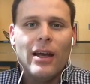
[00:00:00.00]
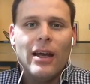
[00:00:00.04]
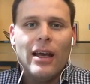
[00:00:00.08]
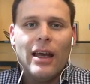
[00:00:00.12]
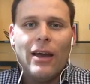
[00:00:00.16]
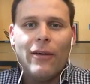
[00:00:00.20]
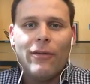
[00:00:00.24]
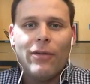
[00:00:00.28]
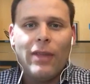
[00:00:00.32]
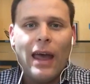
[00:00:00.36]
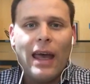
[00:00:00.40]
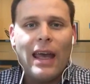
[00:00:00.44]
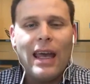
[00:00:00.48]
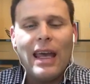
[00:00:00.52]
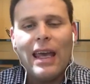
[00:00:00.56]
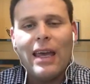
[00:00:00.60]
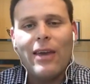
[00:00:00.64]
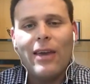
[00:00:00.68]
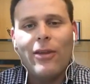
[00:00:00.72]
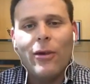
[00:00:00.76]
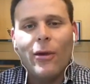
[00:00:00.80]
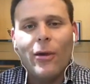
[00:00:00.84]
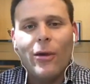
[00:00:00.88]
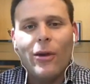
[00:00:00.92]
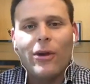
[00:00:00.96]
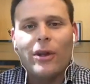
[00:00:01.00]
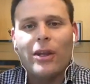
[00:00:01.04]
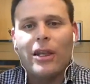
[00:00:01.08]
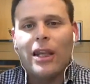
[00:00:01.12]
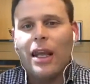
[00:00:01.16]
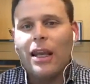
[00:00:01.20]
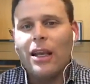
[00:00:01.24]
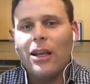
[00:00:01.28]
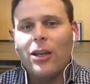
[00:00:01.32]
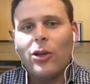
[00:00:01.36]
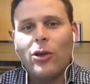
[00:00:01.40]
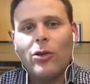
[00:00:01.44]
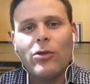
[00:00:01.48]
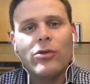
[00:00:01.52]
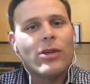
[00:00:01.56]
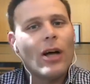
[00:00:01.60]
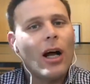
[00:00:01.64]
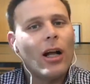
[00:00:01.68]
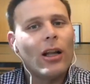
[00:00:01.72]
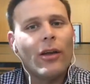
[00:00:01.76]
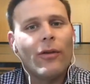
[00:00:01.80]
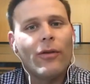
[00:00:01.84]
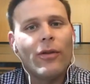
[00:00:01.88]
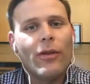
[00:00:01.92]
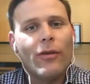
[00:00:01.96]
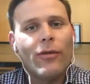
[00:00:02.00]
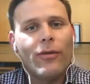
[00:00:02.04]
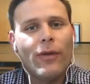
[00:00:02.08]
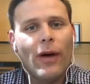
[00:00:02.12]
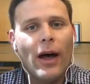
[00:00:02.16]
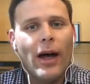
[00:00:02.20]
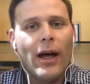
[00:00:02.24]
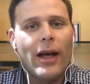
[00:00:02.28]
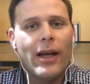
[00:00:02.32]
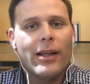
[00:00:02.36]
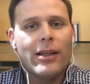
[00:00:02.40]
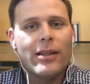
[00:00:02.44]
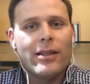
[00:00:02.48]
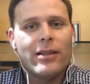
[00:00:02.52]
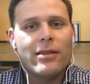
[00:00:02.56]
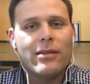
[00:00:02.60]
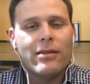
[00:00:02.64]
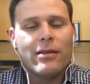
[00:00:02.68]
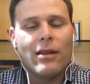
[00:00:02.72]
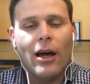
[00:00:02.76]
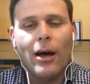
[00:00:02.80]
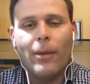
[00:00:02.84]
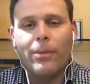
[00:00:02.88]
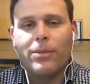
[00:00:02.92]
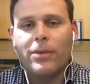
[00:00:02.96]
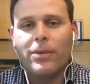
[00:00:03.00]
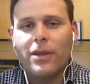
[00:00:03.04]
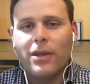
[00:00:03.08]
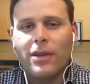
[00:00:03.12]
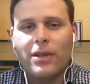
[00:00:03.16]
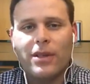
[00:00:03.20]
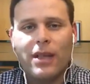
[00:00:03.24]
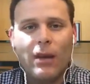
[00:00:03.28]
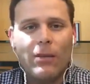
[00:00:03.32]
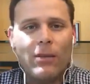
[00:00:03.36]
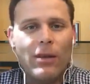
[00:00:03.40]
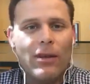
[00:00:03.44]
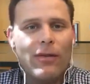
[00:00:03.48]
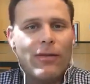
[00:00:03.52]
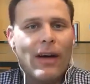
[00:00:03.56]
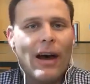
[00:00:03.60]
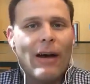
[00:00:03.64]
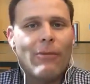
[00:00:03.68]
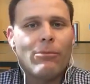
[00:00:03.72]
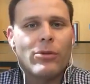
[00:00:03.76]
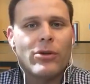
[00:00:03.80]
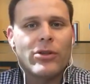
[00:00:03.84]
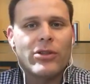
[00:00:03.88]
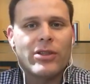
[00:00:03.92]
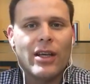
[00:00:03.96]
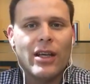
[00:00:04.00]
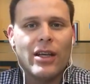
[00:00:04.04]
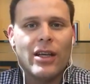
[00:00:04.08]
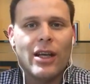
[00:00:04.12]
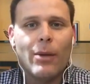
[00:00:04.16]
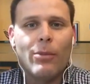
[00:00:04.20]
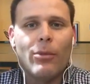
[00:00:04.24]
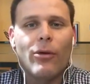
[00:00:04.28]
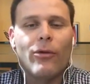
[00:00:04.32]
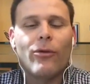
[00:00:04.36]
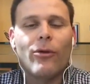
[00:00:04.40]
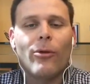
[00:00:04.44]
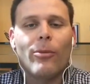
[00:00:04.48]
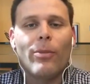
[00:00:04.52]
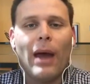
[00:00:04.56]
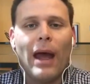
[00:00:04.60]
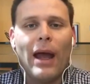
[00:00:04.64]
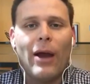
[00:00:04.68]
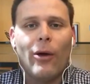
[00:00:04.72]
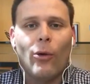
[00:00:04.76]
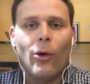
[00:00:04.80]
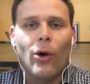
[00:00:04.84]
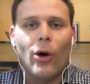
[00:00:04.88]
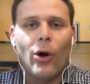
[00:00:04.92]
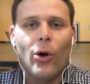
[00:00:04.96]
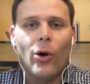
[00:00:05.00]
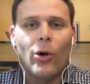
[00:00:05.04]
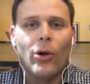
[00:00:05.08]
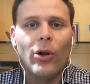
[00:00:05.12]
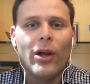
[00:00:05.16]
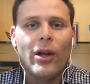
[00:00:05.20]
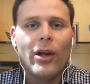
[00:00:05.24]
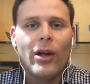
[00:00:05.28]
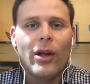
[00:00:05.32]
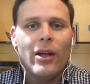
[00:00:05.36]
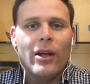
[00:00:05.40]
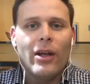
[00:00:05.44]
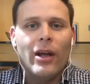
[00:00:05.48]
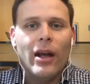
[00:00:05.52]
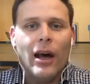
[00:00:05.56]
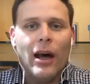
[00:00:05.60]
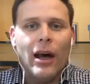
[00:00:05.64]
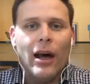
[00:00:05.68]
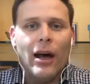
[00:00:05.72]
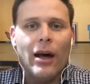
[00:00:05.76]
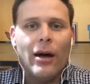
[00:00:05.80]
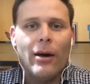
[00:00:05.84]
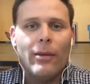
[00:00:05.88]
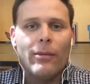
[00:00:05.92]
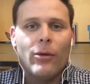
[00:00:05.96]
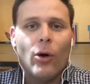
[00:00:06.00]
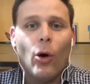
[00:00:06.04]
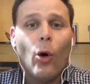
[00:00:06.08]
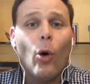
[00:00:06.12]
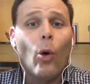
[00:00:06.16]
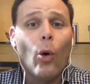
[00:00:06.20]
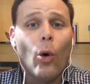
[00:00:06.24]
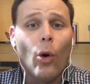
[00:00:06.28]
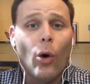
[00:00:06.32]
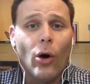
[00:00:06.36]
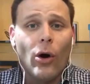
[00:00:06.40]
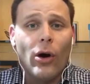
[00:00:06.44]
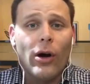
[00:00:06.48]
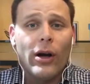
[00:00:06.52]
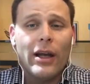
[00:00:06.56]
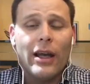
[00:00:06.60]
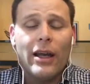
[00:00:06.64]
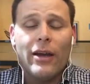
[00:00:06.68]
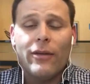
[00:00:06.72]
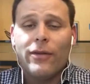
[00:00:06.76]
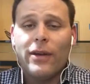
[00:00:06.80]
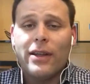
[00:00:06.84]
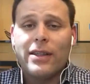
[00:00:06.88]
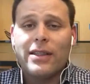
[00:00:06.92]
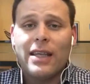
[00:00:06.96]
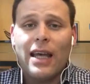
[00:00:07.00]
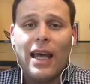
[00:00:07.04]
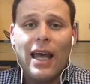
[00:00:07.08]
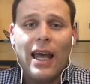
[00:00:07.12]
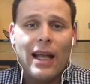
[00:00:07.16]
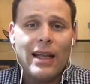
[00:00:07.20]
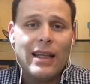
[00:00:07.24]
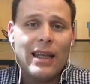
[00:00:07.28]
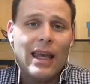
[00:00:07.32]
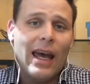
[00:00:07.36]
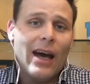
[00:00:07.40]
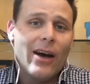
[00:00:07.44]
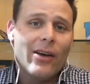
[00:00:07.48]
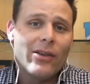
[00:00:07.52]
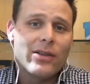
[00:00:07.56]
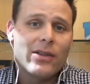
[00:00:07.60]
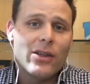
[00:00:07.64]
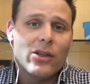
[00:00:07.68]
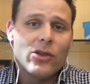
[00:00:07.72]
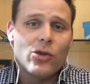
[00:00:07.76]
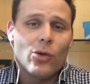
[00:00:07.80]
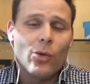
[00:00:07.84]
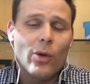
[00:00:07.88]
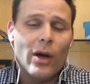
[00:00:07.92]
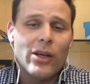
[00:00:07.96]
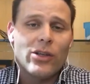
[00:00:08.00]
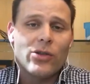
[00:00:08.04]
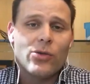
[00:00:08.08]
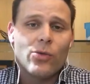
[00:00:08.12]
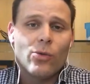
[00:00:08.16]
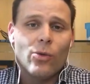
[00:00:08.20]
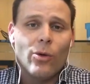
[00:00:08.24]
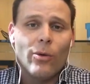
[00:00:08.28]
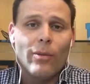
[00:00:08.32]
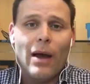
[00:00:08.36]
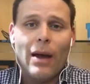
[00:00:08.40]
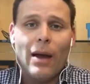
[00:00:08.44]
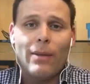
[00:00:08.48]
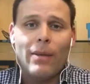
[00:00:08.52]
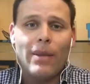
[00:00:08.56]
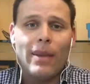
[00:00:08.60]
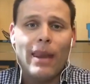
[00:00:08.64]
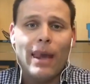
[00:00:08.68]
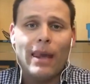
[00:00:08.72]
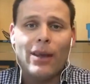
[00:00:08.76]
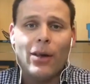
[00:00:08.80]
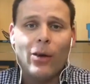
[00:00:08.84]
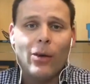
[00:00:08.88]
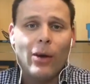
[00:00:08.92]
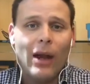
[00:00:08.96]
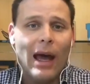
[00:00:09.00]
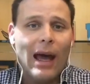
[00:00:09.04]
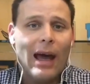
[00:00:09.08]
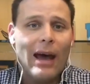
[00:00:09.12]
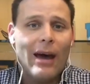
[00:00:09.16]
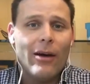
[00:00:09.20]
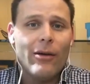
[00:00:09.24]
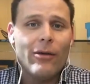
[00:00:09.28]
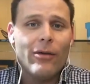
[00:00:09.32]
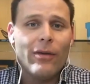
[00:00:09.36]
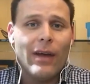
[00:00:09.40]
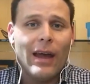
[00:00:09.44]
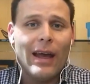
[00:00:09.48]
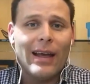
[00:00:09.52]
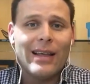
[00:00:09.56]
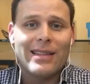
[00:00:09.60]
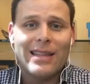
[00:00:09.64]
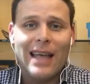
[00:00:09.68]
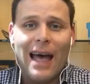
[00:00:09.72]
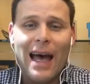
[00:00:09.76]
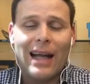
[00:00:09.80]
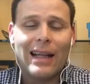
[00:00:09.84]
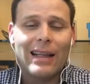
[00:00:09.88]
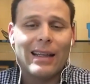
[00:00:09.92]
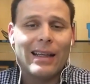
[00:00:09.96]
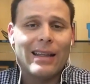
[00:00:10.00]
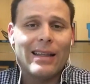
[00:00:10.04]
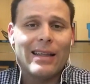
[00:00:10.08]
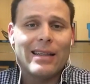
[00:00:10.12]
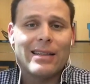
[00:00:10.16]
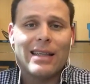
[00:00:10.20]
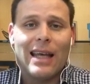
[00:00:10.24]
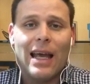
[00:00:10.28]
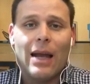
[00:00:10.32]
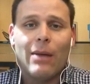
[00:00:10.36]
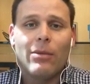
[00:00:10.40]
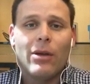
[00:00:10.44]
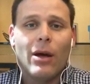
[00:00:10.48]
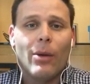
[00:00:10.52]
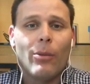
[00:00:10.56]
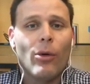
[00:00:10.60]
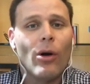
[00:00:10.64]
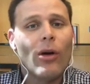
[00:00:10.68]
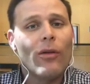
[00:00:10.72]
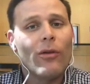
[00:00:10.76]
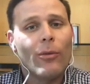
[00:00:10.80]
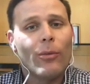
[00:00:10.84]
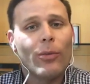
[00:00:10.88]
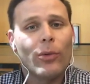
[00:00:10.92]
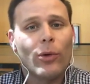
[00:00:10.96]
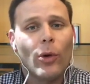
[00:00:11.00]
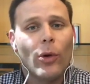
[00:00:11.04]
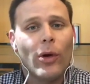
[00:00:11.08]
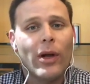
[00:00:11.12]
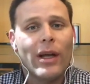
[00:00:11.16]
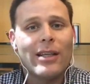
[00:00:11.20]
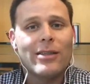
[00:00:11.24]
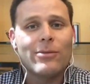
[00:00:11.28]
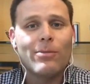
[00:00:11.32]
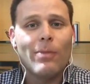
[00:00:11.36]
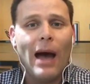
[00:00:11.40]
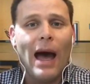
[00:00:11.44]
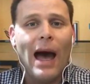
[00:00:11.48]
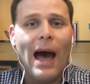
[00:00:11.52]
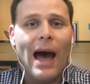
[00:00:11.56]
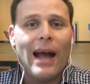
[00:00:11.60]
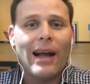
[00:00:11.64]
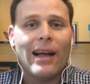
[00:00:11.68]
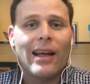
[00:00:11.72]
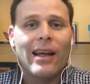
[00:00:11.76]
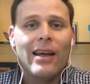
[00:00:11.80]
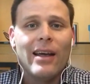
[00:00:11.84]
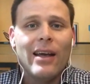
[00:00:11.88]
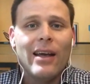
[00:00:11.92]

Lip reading: If they either didn't use all of the funds up to the 75% number for payroll, or if it's a headcount situation where maybe they don't have exactly the same number of employees back,